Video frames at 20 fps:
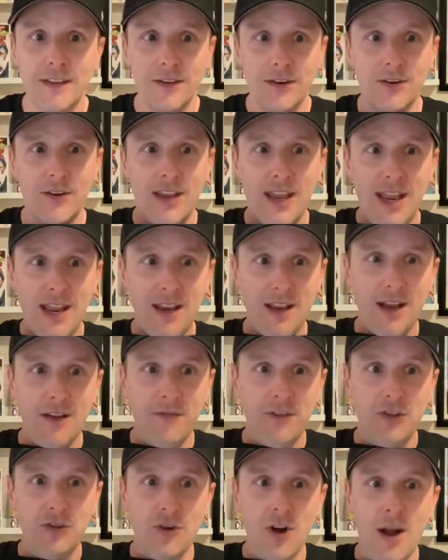okay, of
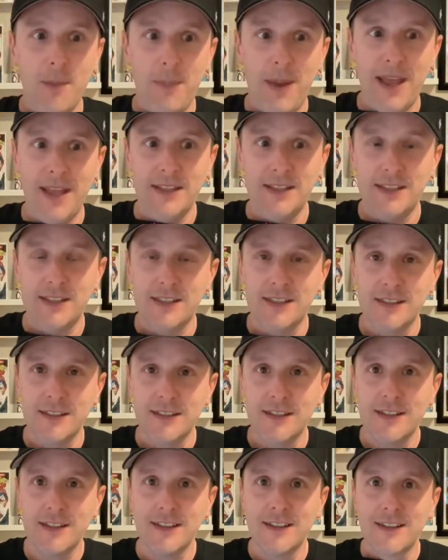the dropheads,
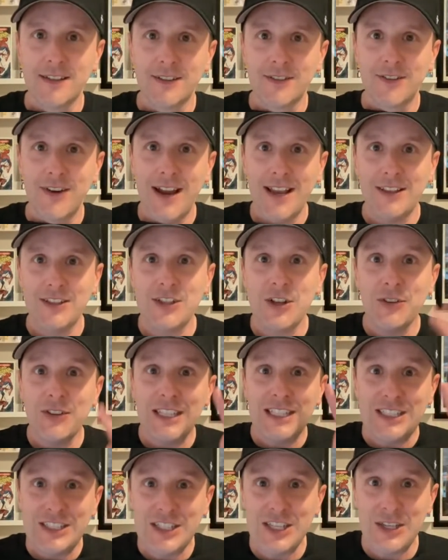right? There's
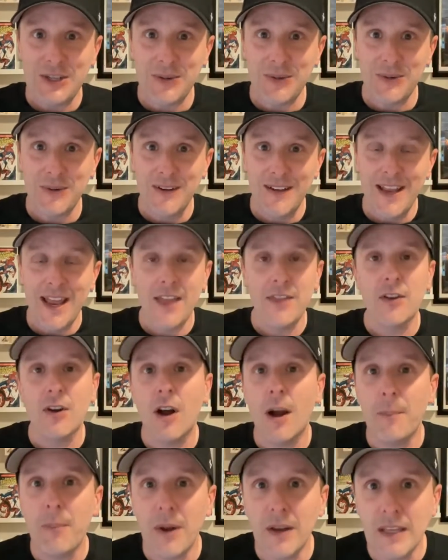only two. And they're
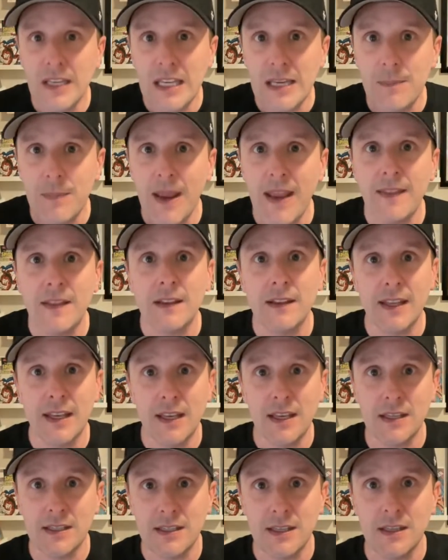up on eBay. The
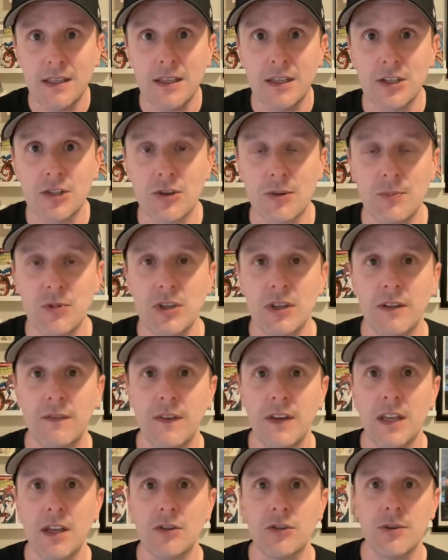link is in the description of the
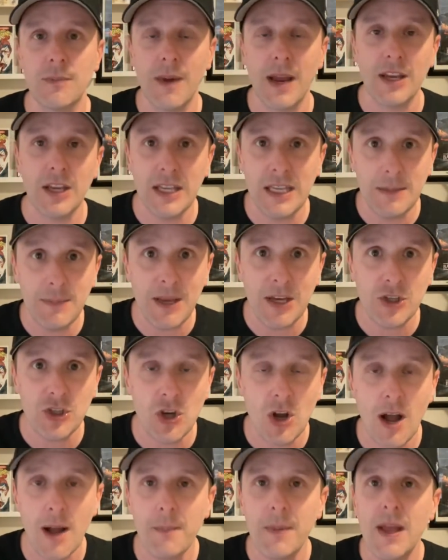video to my eBay
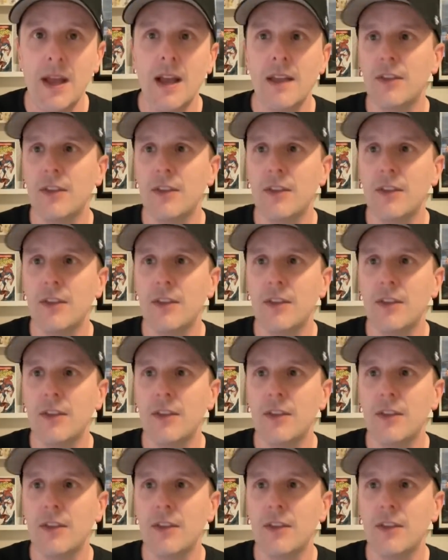shop.